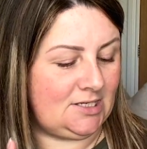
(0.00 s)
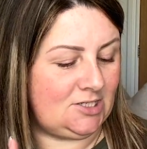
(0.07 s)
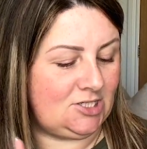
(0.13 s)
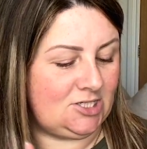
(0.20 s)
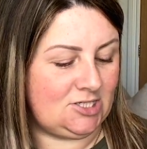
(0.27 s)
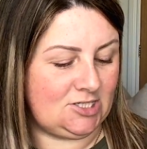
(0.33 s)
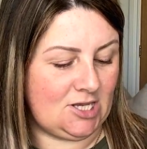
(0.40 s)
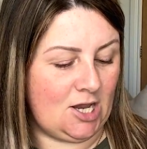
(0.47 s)

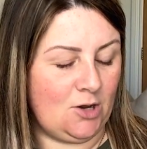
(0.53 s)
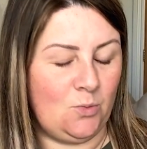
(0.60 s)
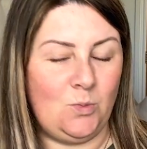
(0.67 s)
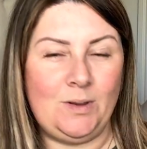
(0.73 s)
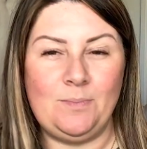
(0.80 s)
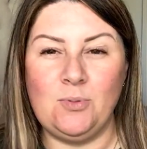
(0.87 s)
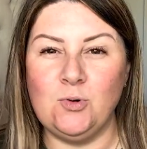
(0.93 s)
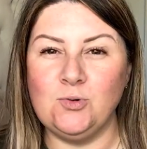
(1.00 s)
So
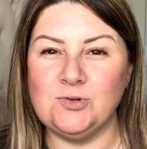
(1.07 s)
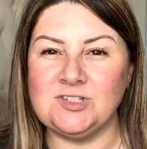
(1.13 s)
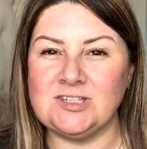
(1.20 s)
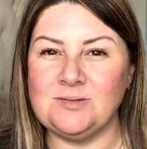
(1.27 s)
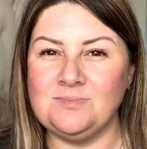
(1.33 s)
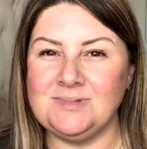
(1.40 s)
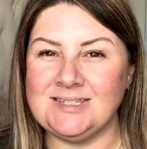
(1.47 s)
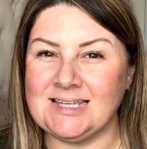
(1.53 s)
we bought
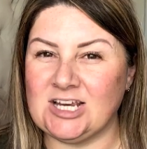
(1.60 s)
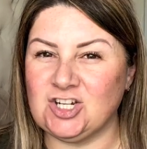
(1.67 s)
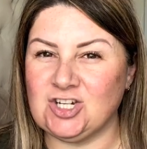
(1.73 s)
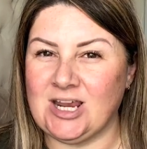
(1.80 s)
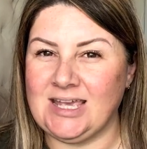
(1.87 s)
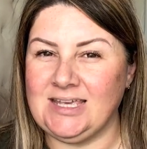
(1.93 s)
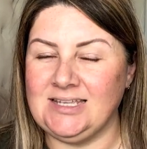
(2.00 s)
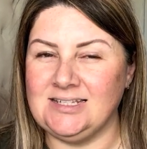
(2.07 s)
some
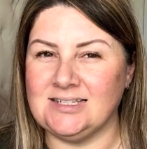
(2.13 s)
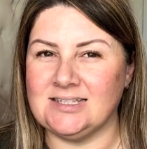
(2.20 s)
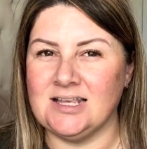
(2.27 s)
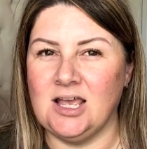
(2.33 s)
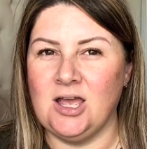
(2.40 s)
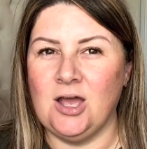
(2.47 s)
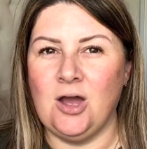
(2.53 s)
sachets